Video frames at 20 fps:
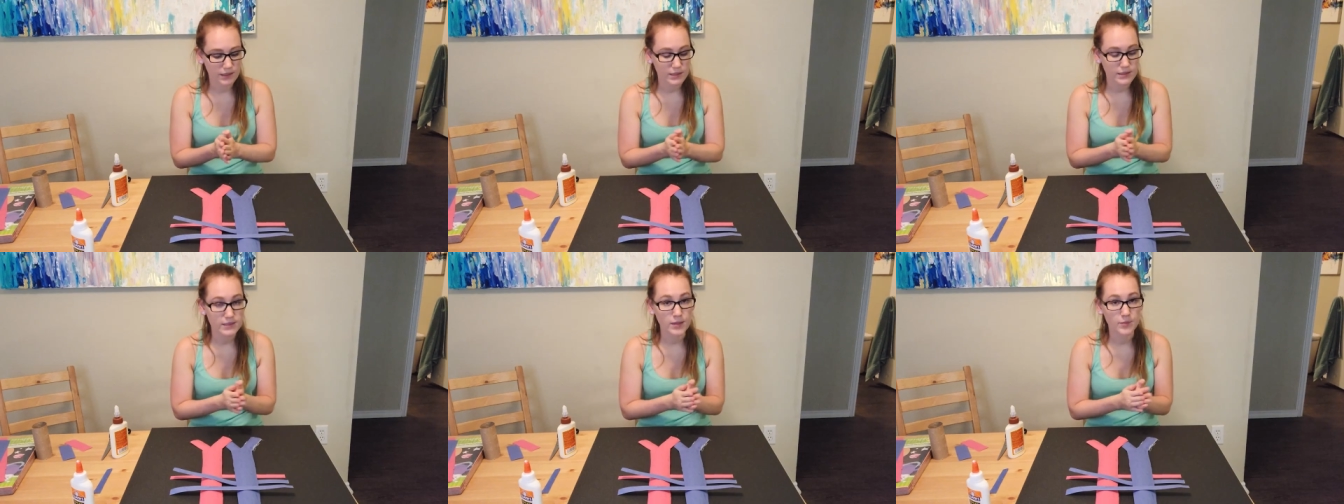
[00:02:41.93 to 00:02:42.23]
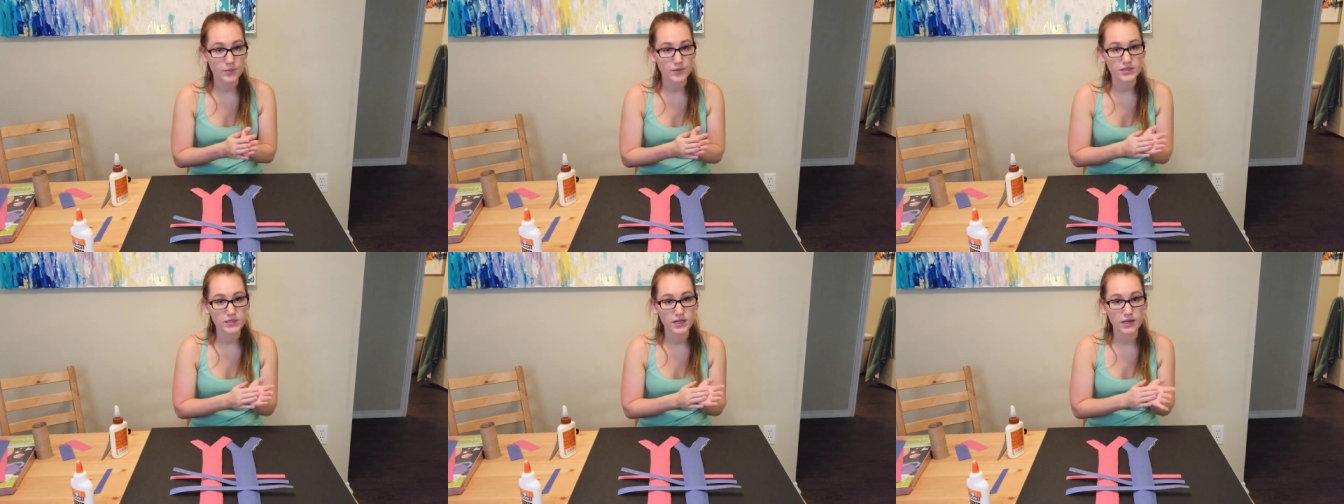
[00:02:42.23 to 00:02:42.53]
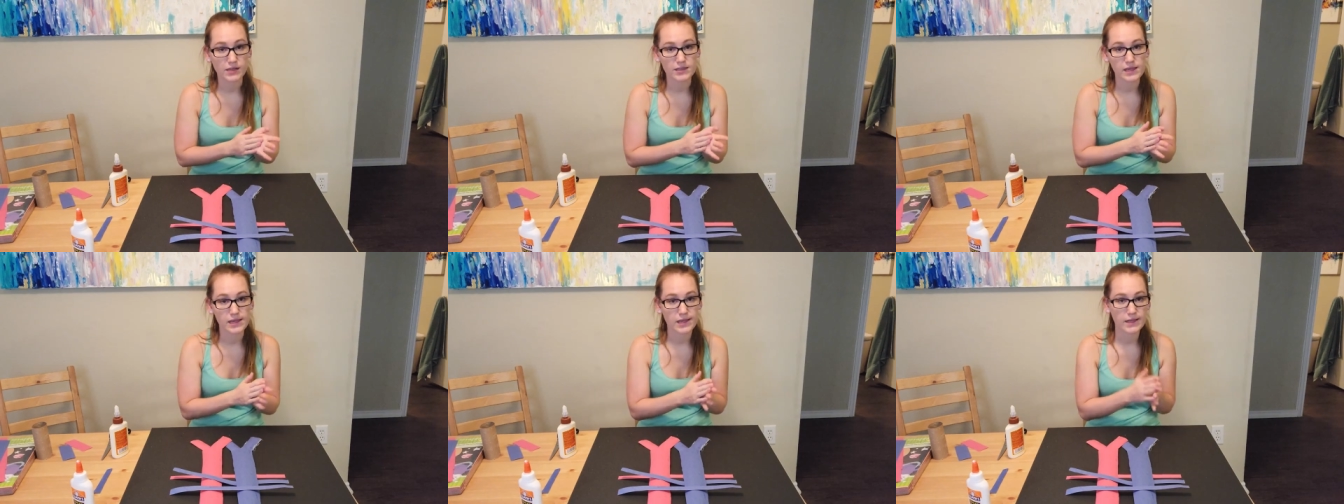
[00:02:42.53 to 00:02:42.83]
someone's
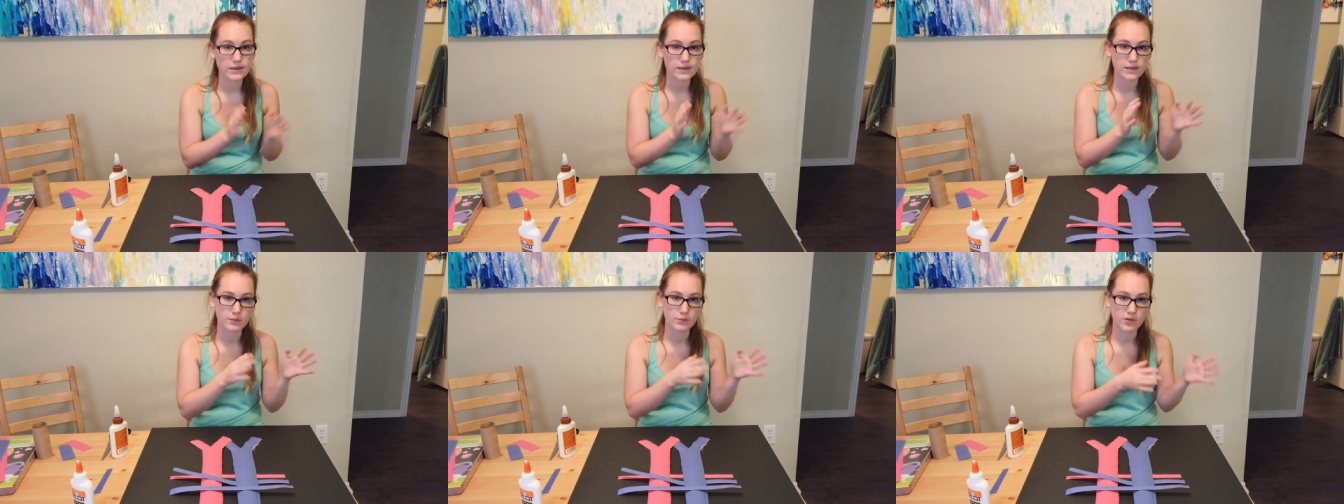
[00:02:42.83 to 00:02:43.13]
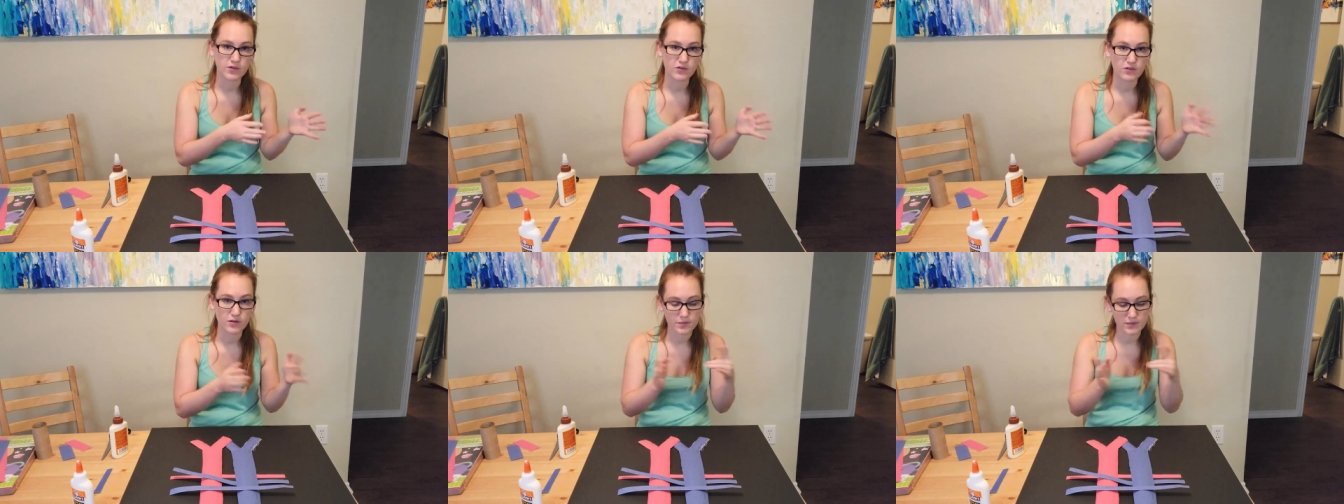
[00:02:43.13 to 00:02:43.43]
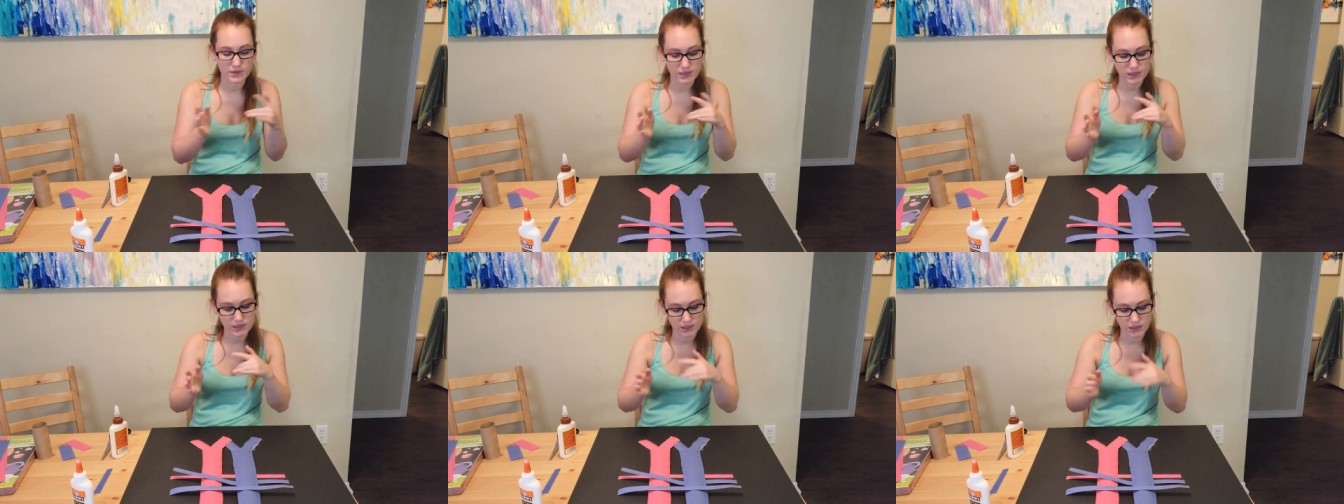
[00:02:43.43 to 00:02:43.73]
got to take them
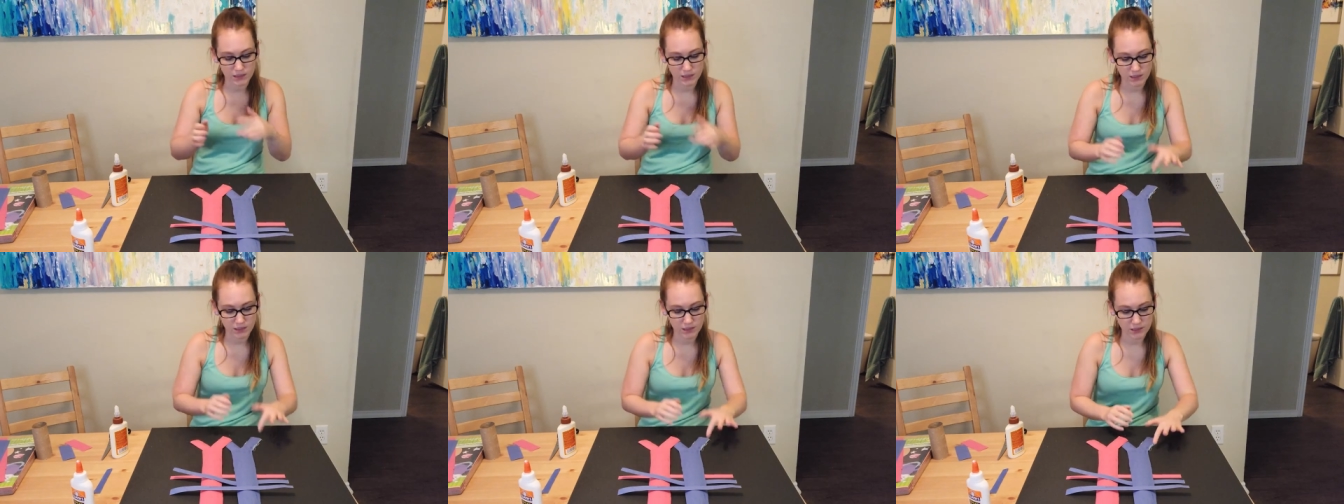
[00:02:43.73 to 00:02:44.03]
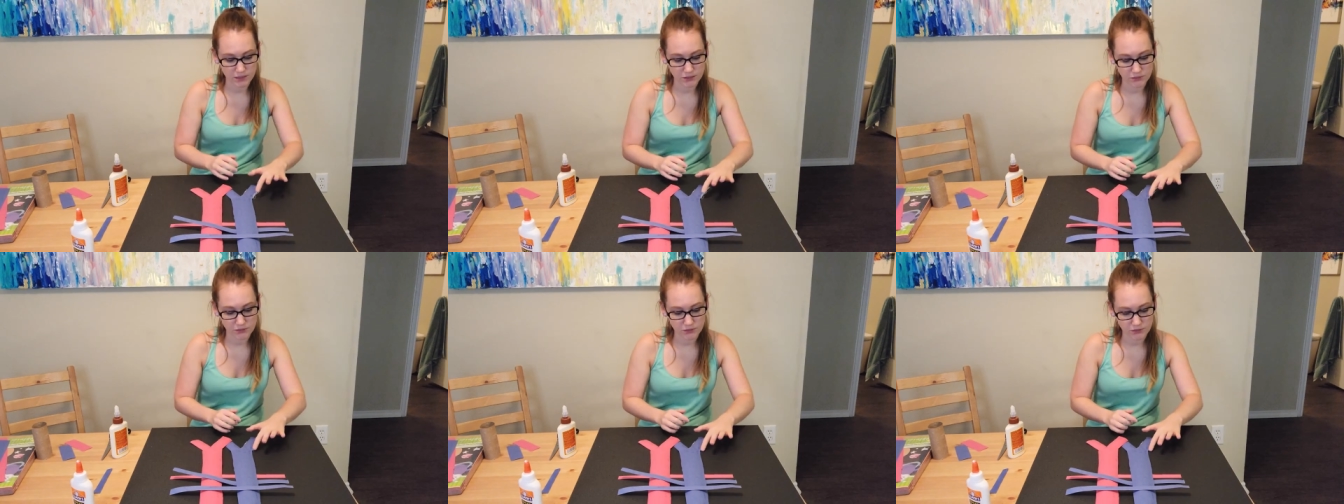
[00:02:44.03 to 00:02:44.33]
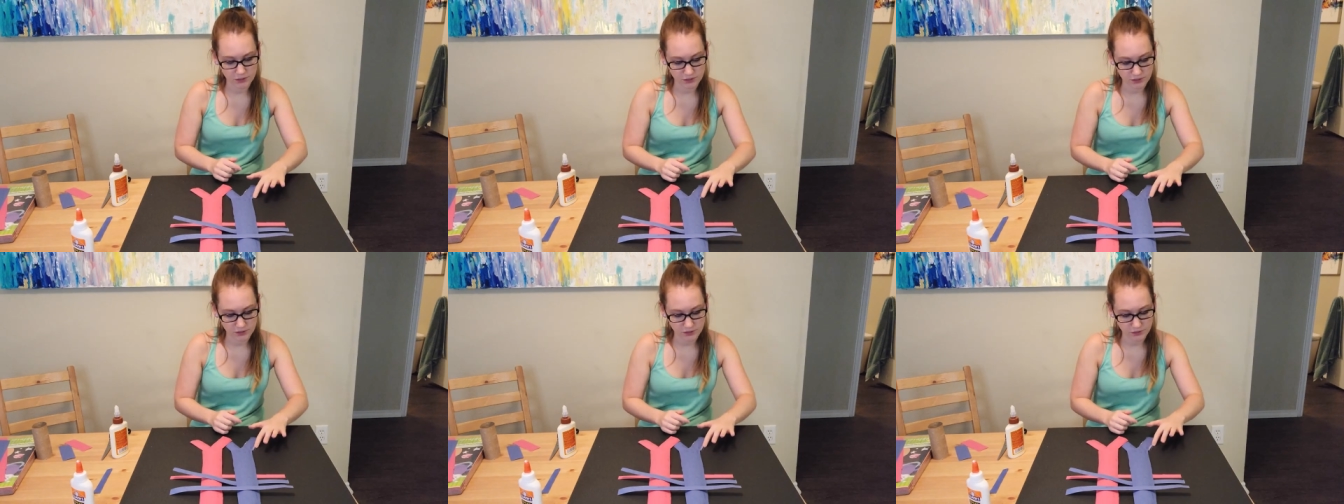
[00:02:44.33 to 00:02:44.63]
from the ER to
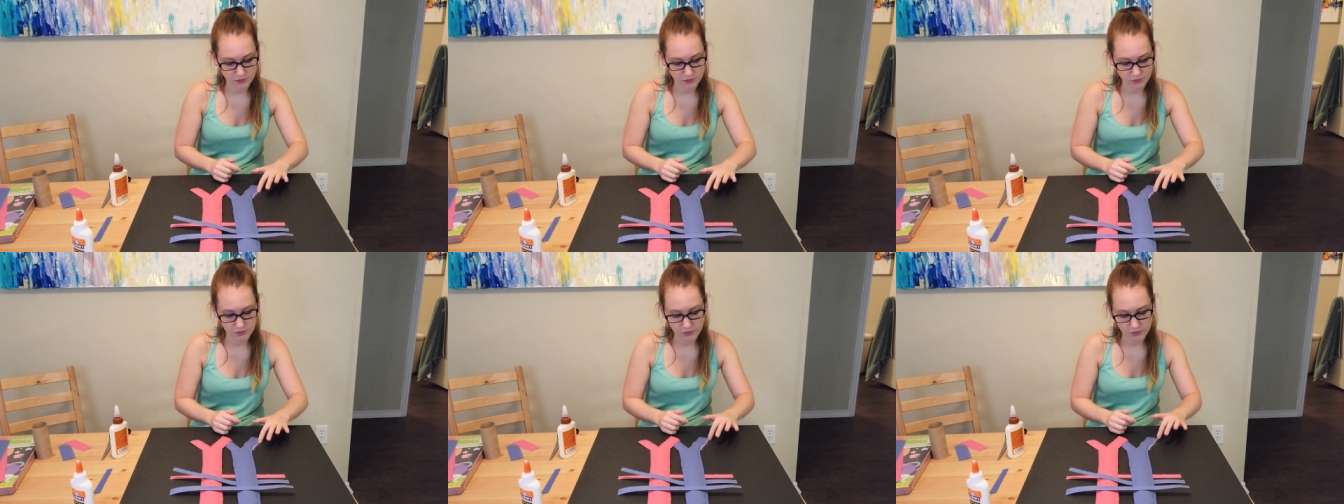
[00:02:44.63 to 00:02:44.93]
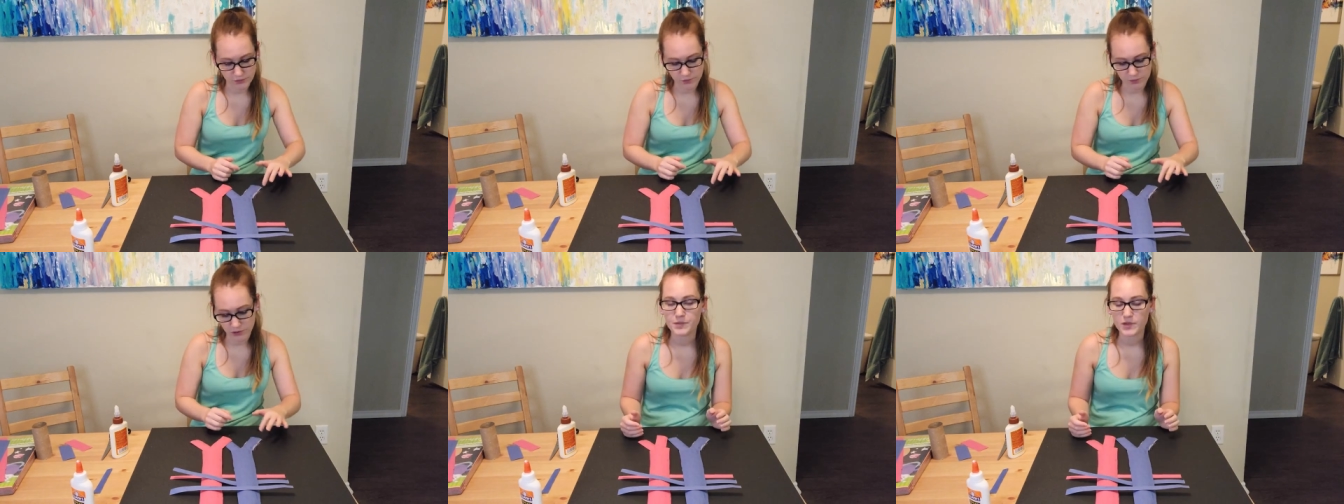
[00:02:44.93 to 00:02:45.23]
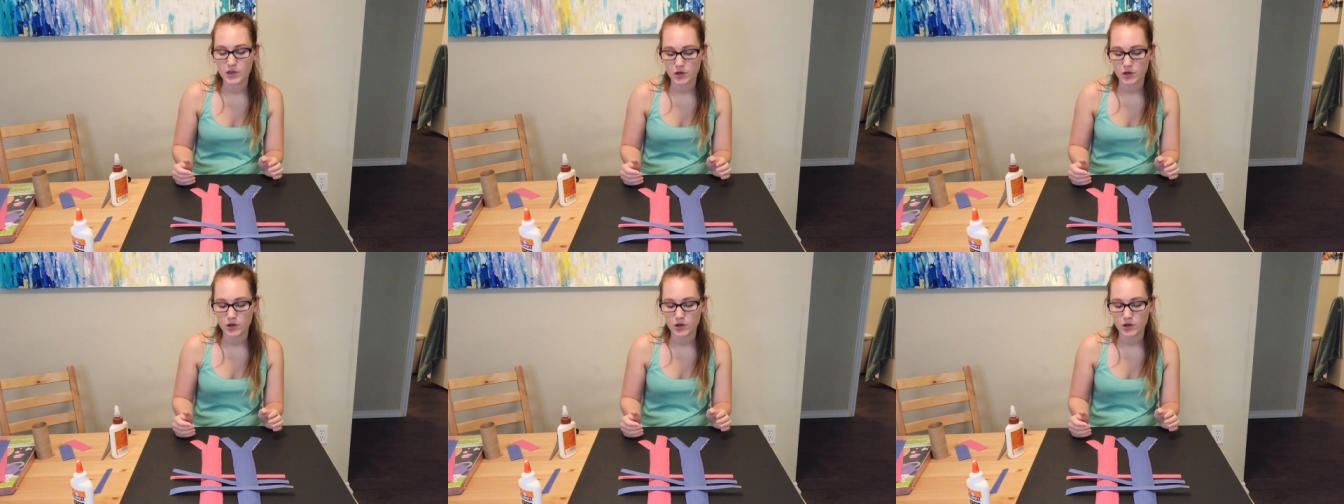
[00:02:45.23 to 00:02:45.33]
their new room.